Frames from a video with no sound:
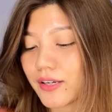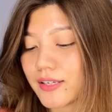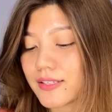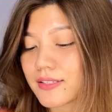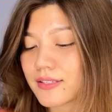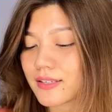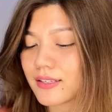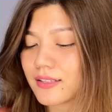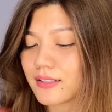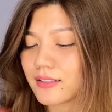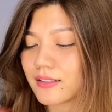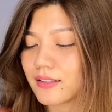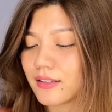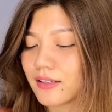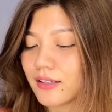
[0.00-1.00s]
Is it
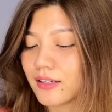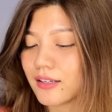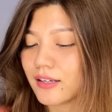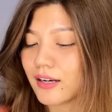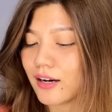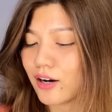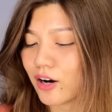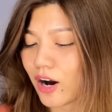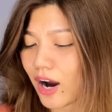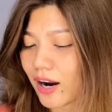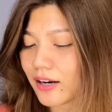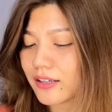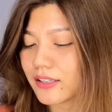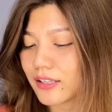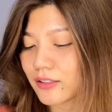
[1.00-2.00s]
a
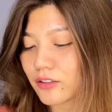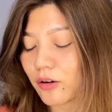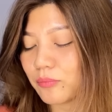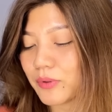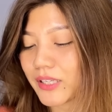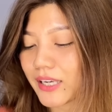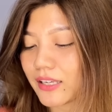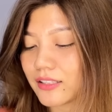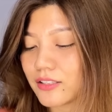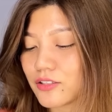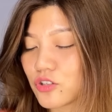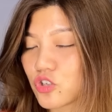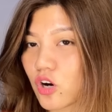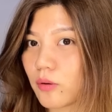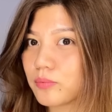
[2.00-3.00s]
hard and complicated
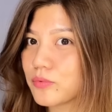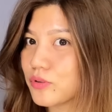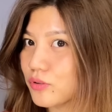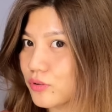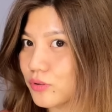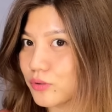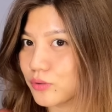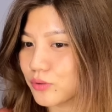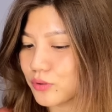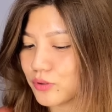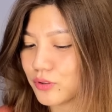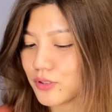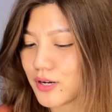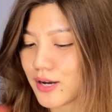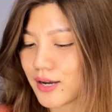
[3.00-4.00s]
job to do?
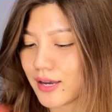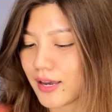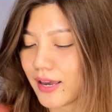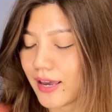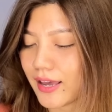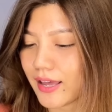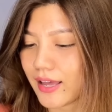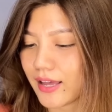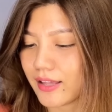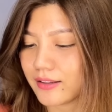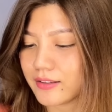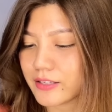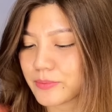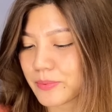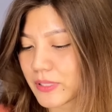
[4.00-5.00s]
And
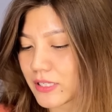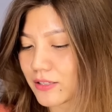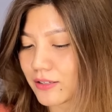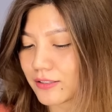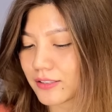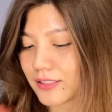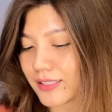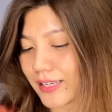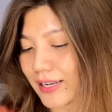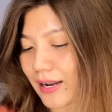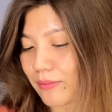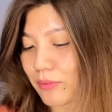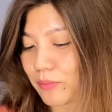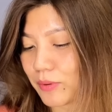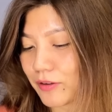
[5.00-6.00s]
this person also said,
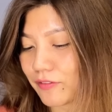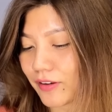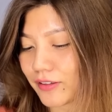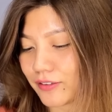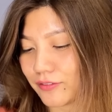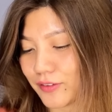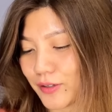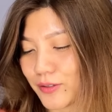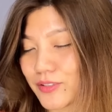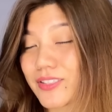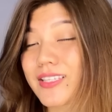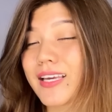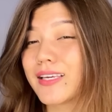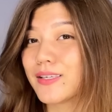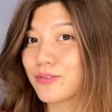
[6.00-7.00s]
I'm a big fan of yours.
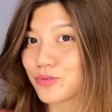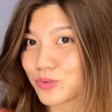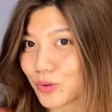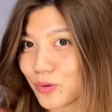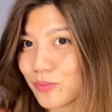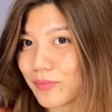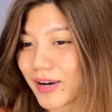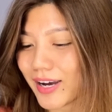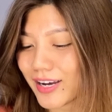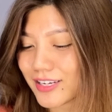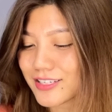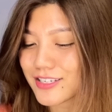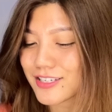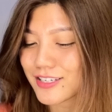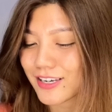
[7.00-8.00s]
Thank you so
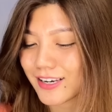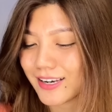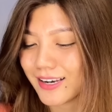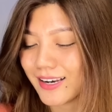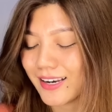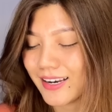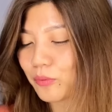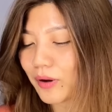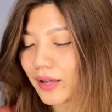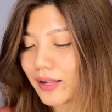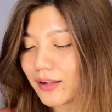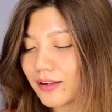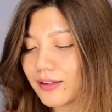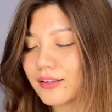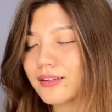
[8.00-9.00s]
much.
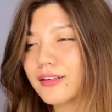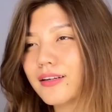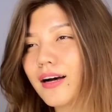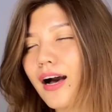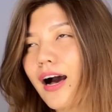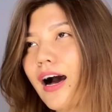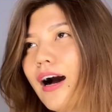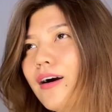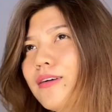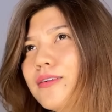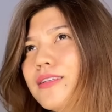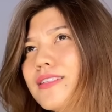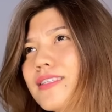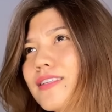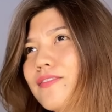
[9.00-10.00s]
Well, how
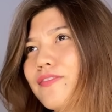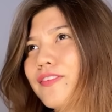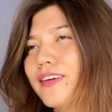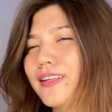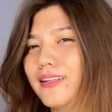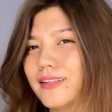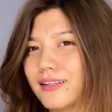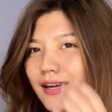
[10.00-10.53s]
does it feel?